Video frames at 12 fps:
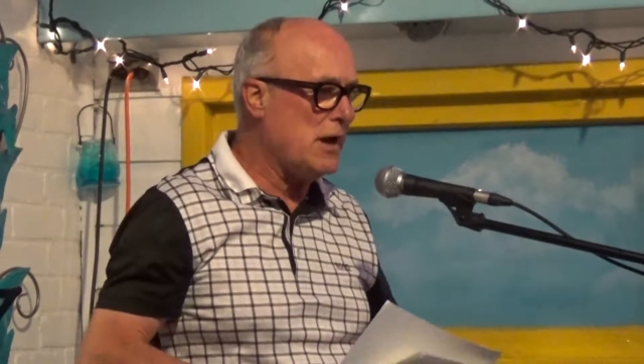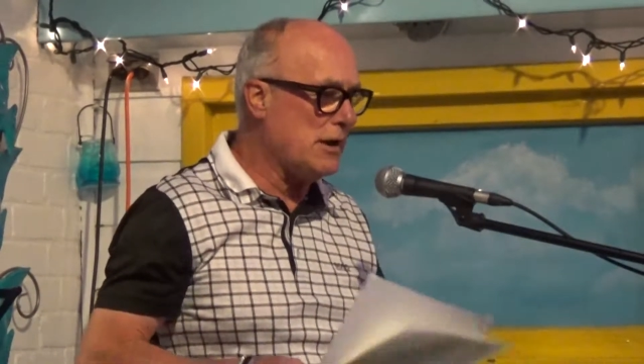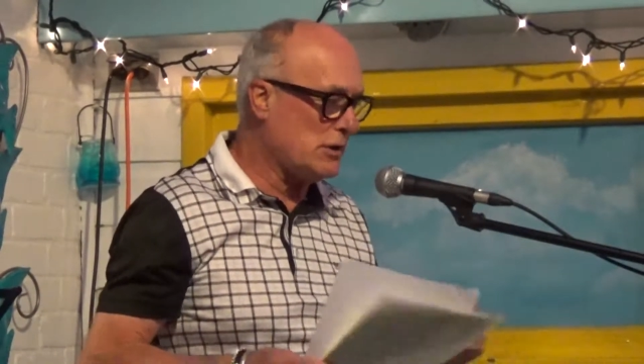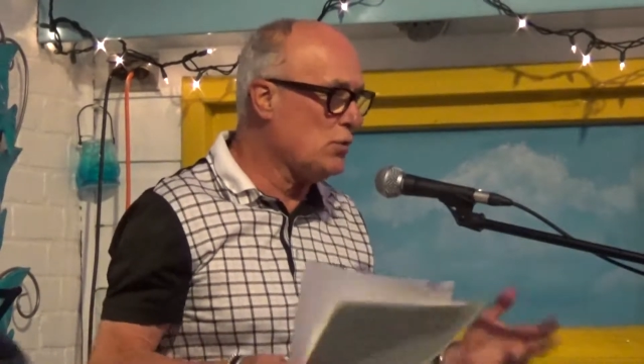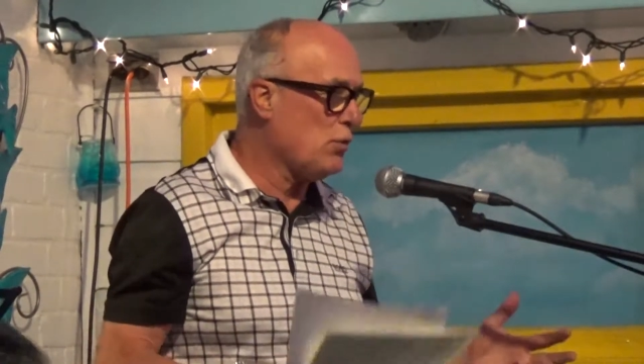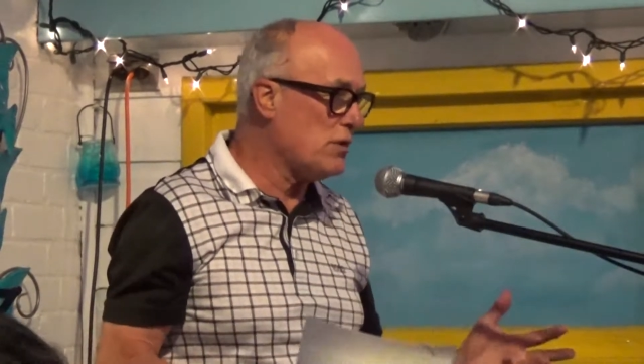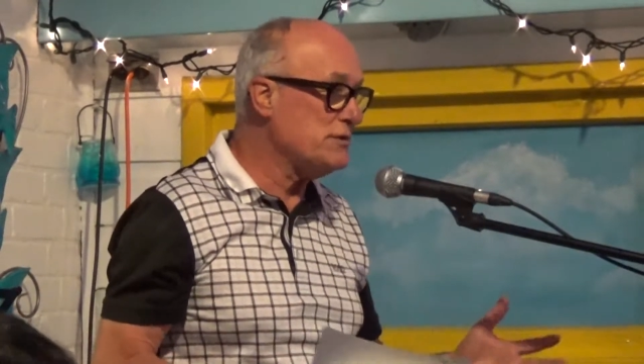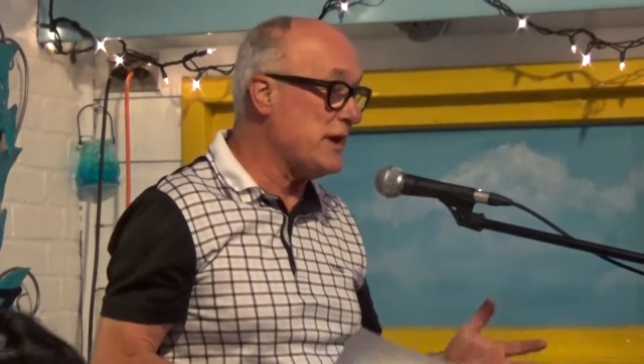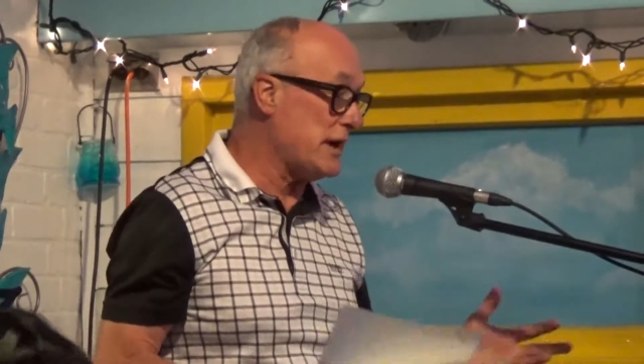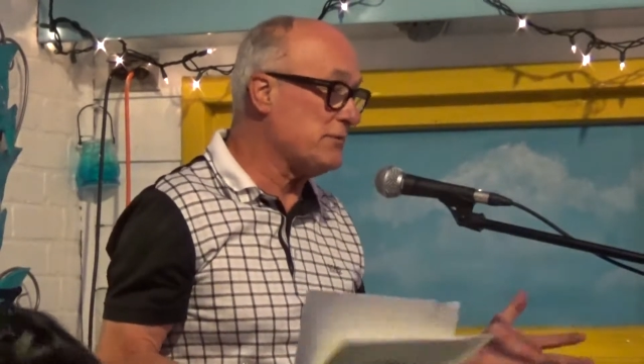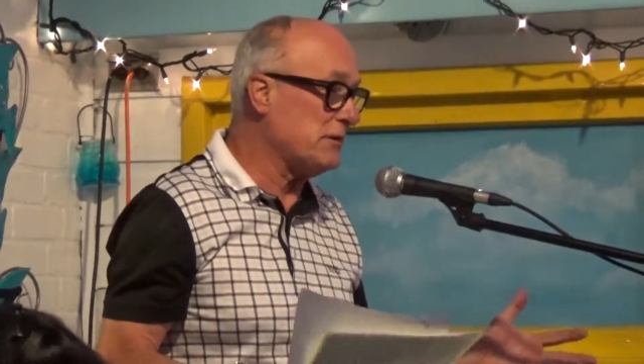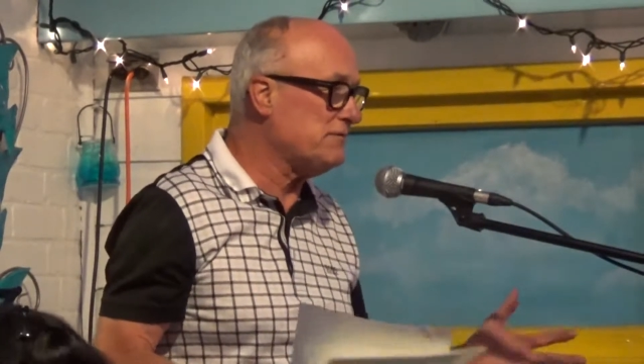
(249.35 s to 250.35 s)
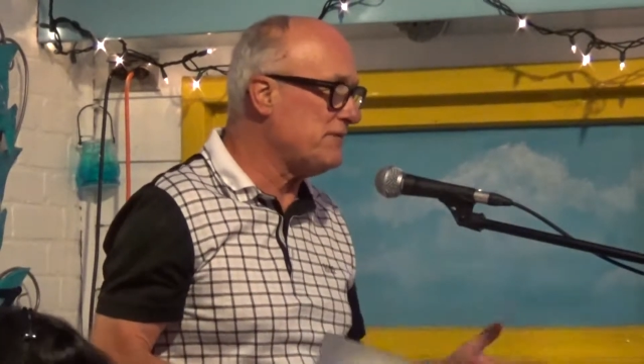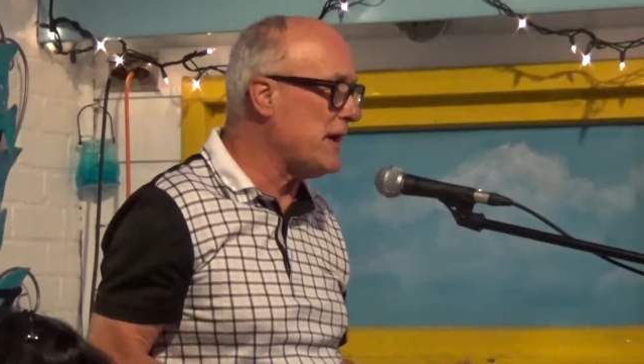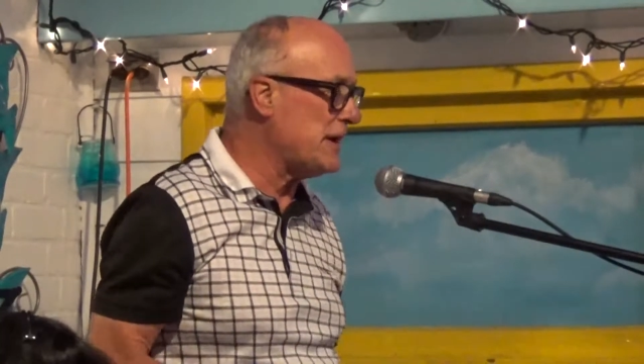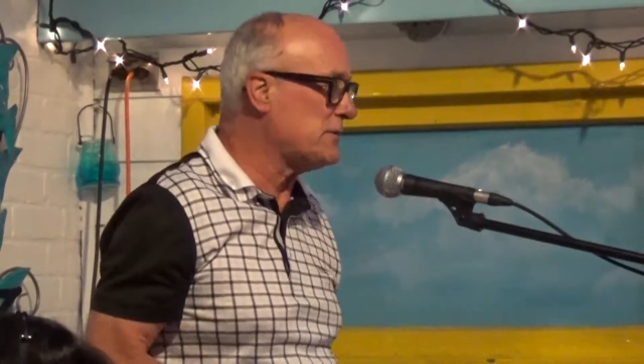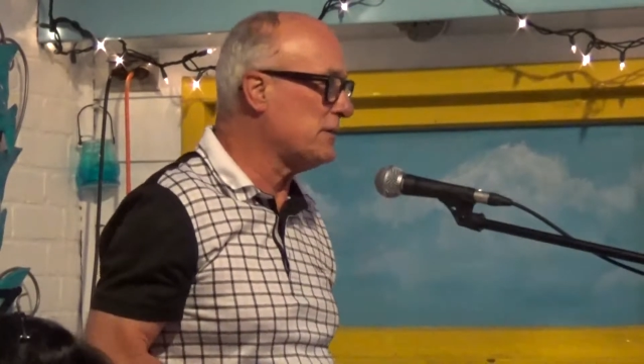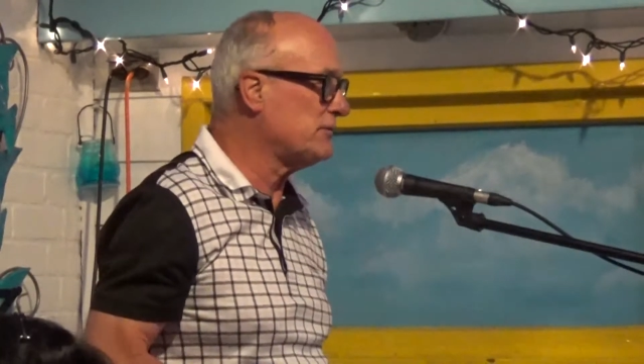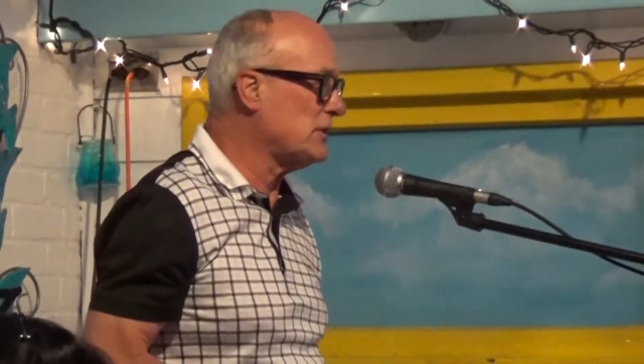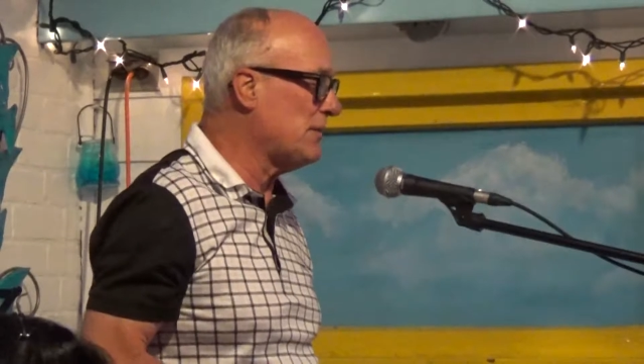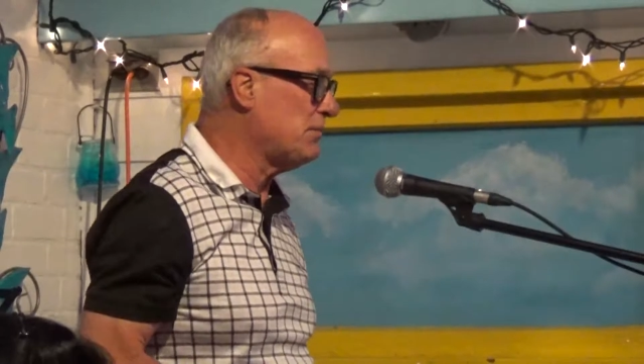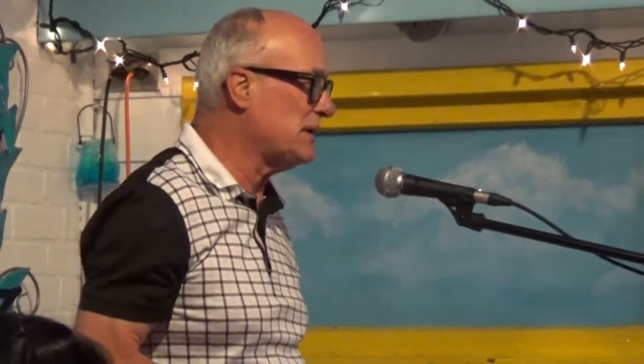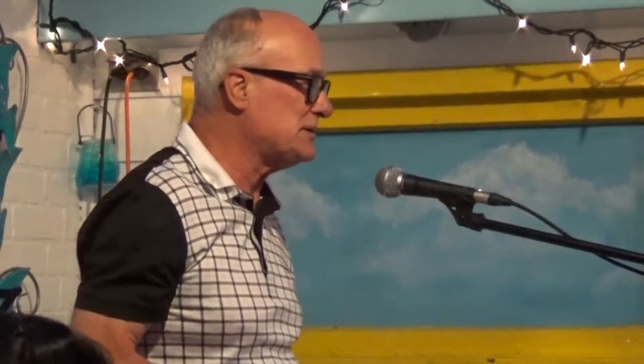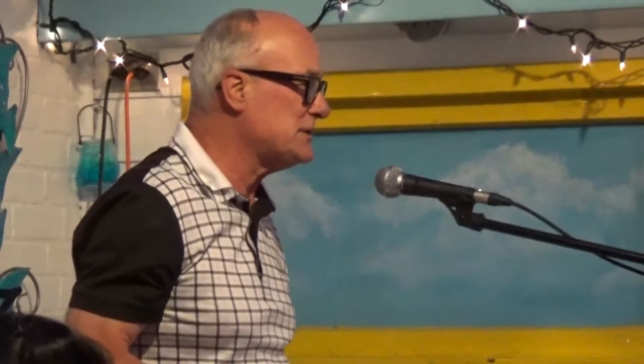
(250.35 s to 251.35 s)
coordinator and founder of
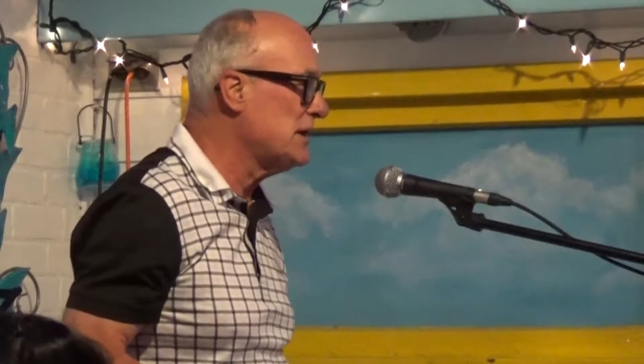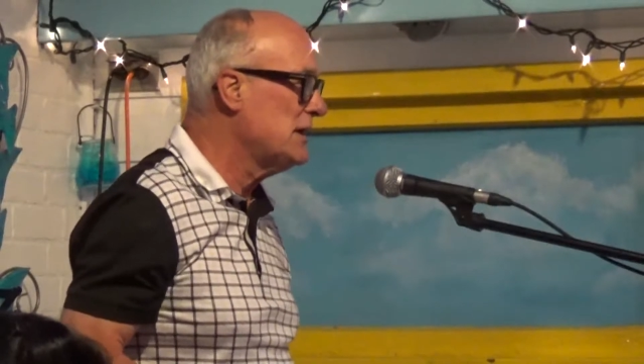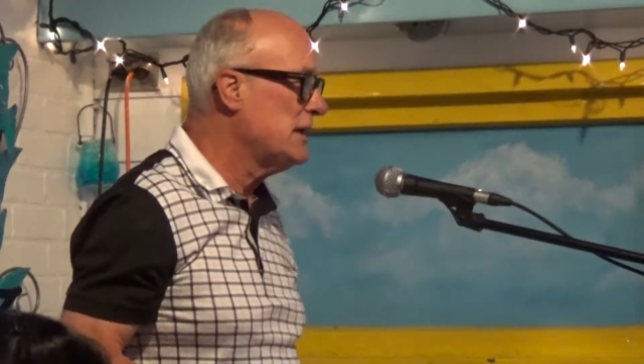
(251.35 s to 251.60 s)
Couplets,